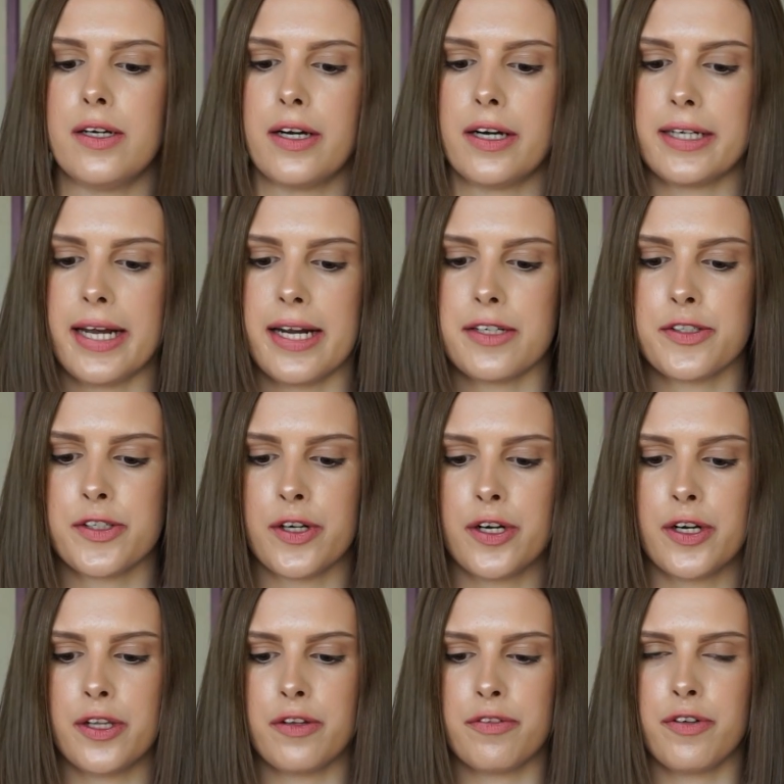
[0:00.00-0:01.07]
Okay,
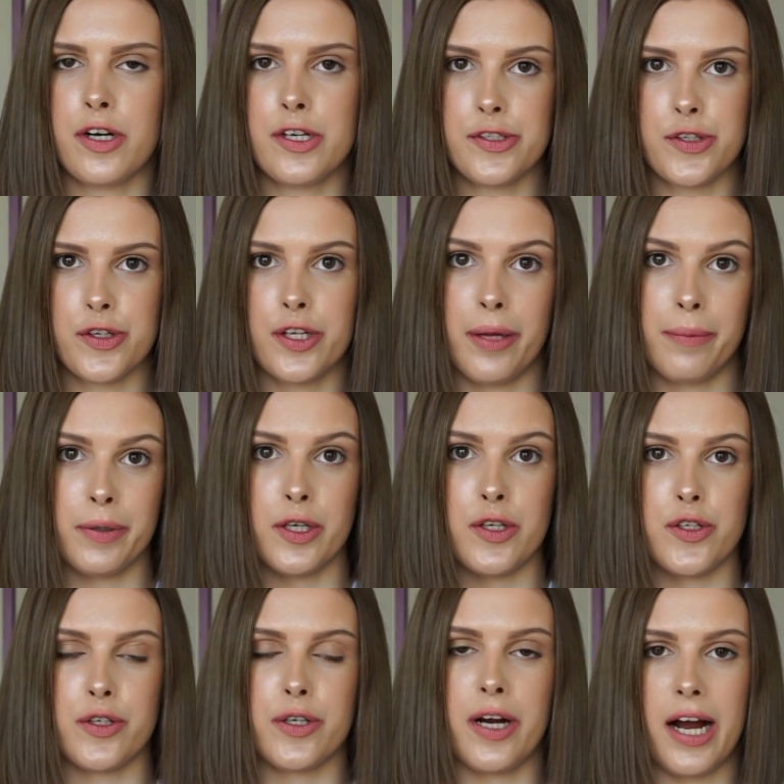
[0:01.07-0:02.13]
so the first 2 that I'm going to
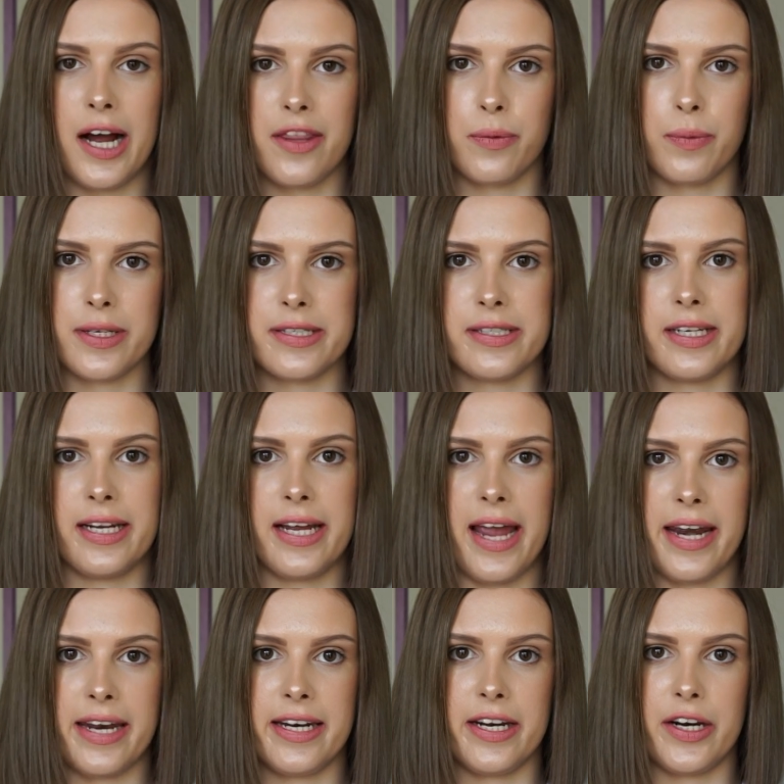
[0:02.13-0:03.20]
do are the ones that are
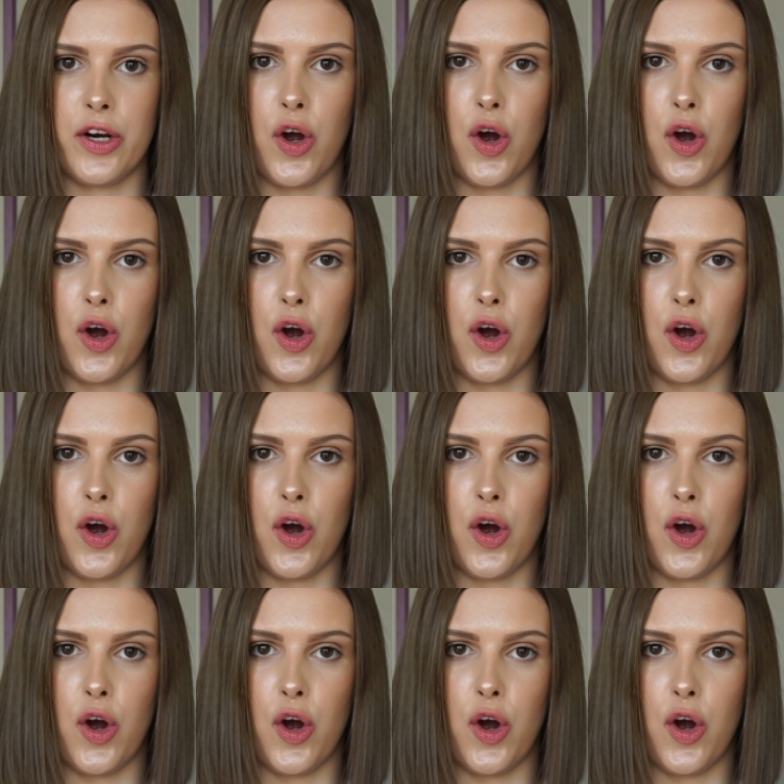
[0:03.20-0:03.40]
edited